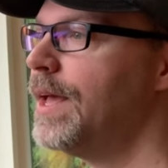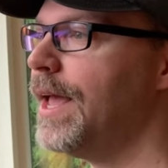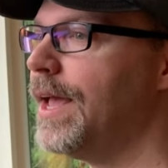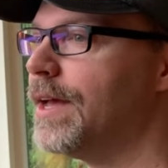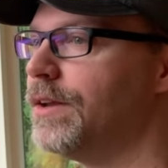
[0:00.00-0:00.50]

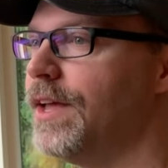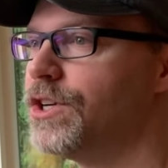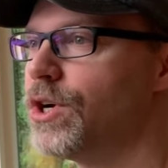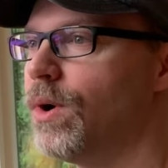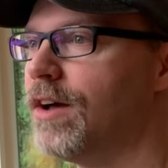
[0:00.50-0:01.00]
and they
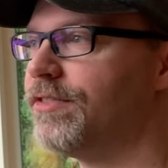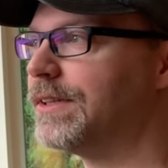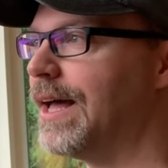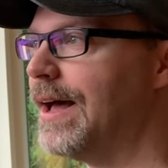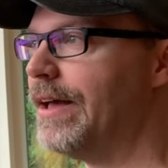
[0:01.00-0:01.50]
show off
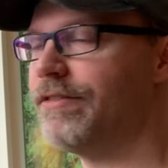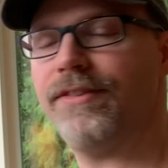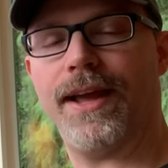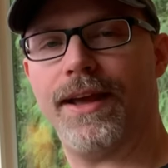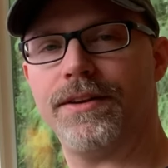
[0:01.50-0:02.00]
live
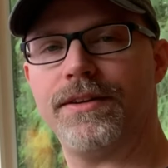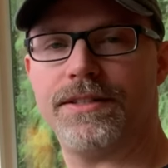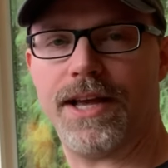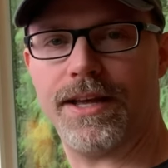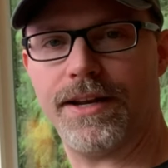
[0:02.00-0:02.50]
and
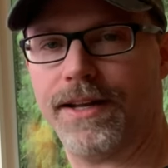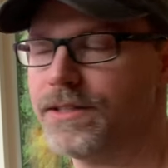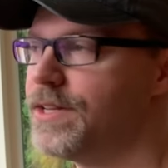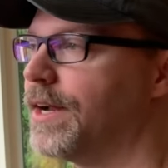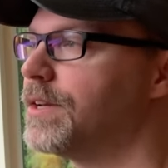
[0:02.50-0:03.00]
dead
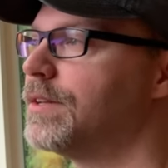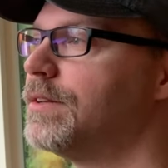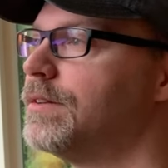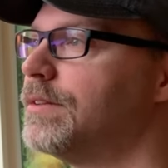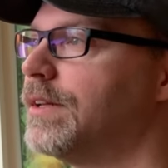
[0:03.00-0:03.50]
insect
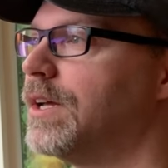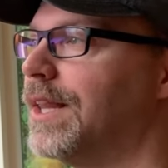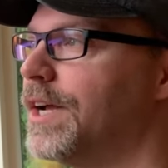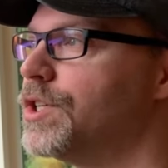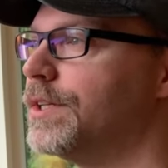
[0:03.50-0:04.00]

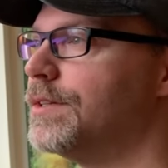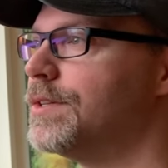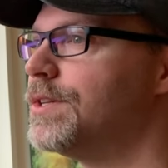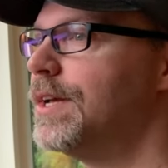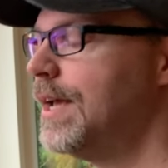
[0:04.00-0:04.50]

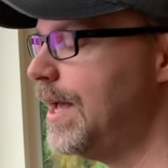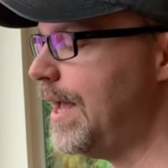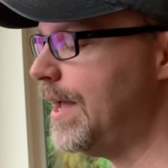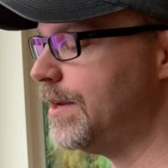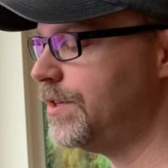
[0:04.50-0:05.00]
collections
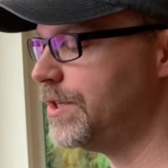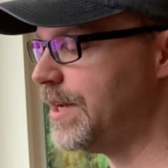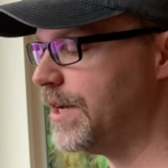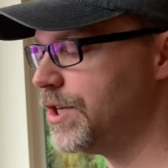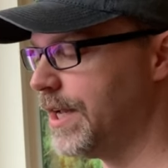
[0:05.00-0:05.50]
and just
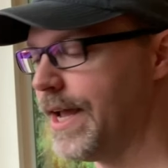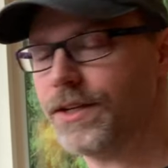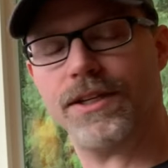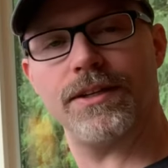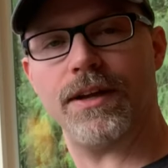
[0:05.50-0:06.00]

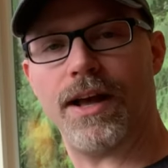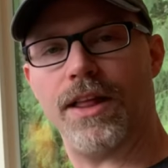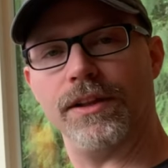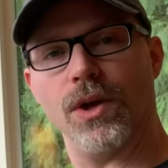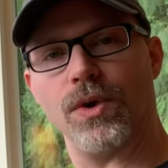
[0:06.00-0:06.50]
educate uh,
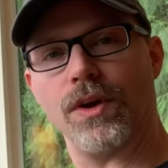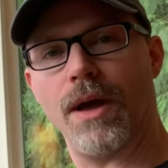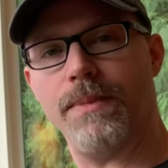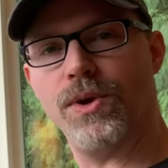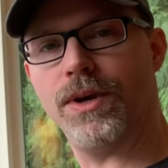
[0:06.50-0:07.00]
the local
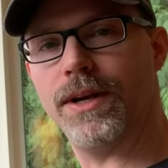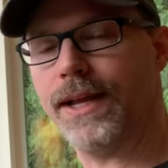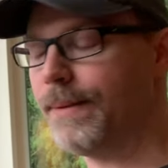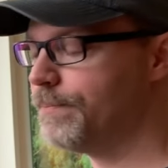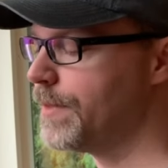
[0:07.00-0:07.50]

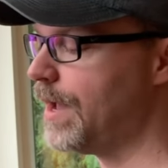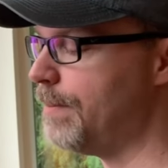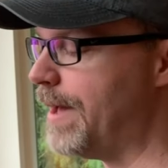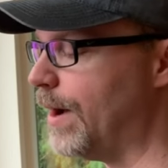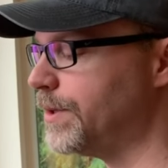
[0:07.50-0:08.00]
community
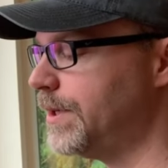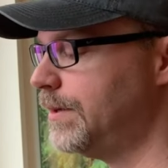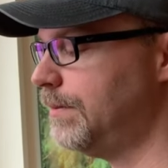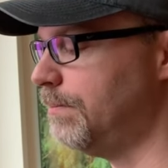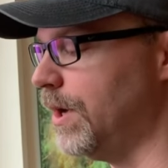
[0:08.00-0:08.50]
about
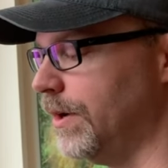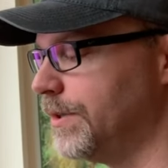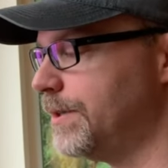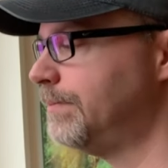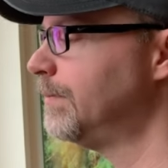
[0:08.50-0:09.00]
bugs.